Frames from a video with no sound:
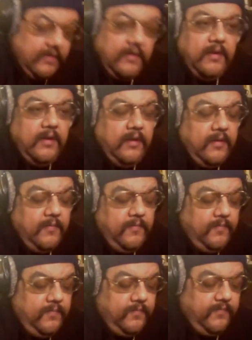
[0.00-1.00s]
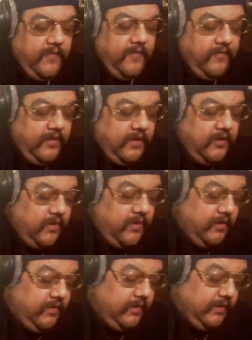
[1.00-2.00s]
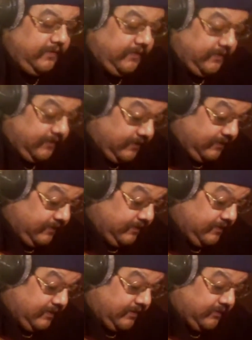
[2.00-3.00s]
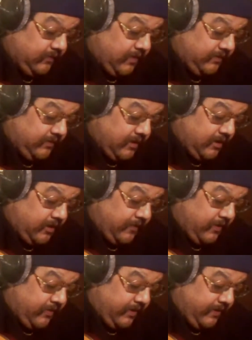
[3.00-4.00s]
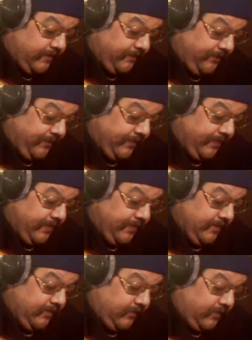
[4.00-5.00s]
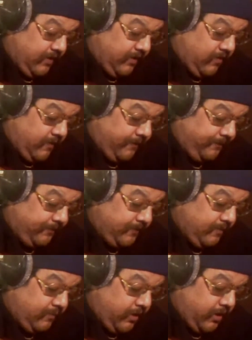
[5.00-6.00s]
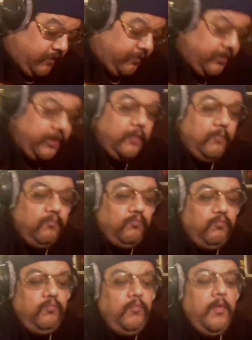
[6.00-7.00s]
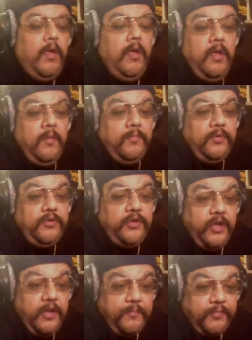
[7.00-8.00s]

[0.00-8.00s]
Velvet Underground because I just watched the documentary. It's pretty cool. Pretty good, pretty good. Pretty good.